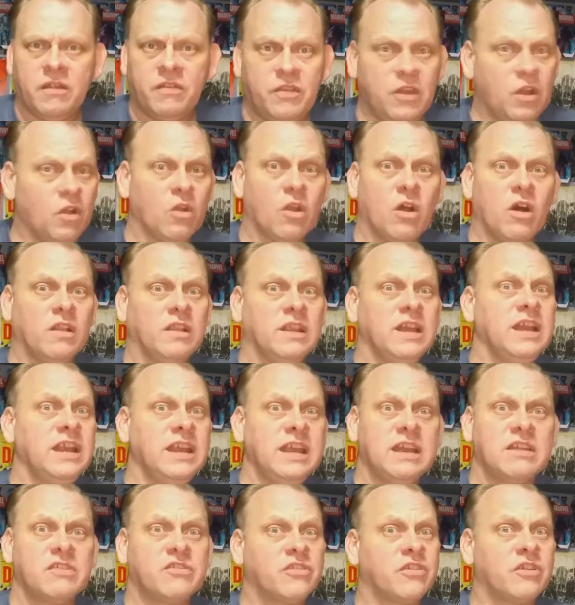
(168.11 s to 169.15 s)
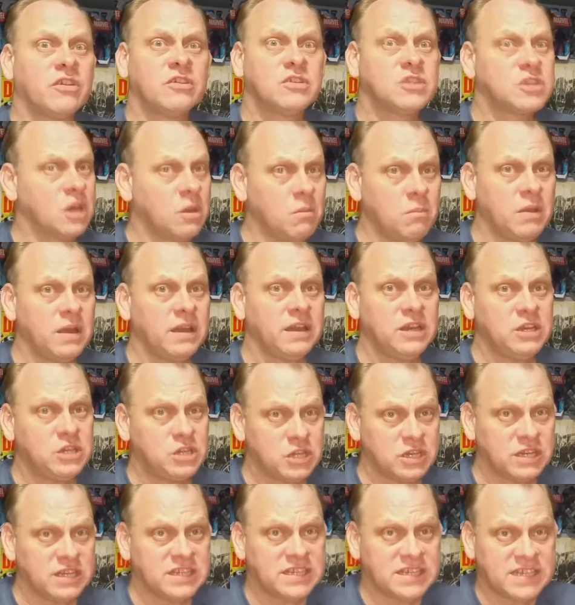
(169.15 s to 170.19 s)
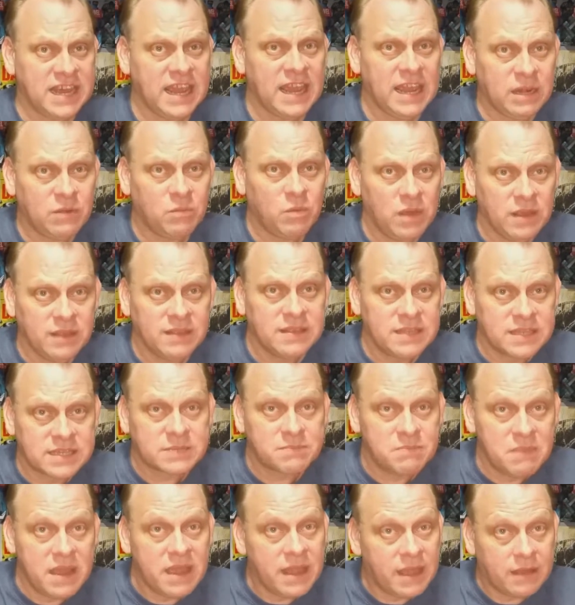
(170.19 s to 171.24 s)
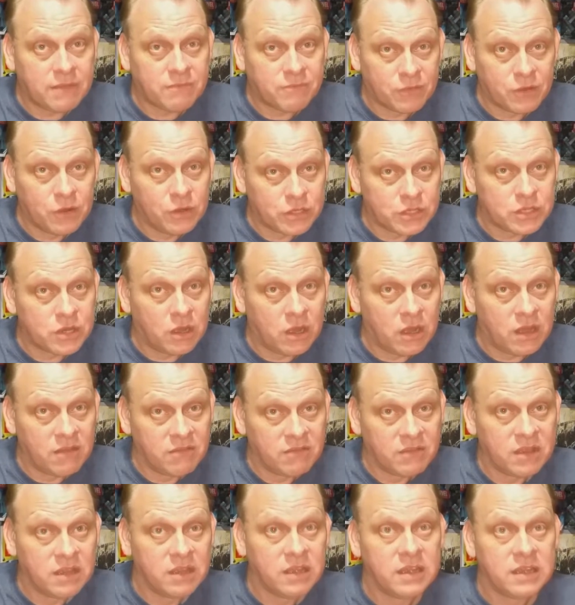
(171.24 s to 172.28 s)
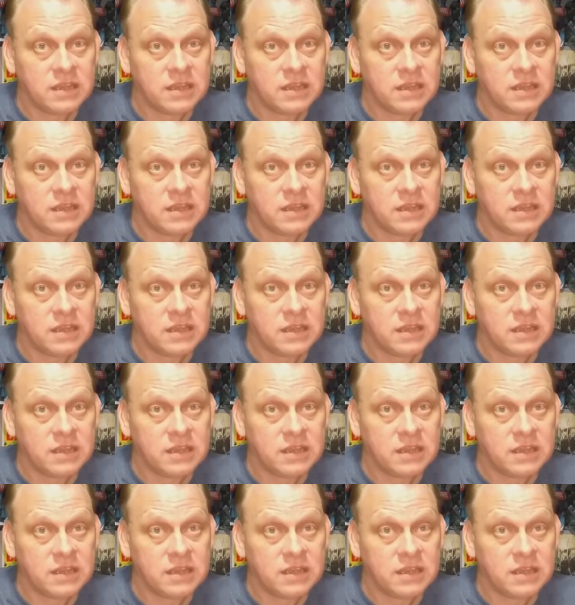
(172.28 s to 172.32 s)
They're all idiots. Somebody should have stayed with this man, first off.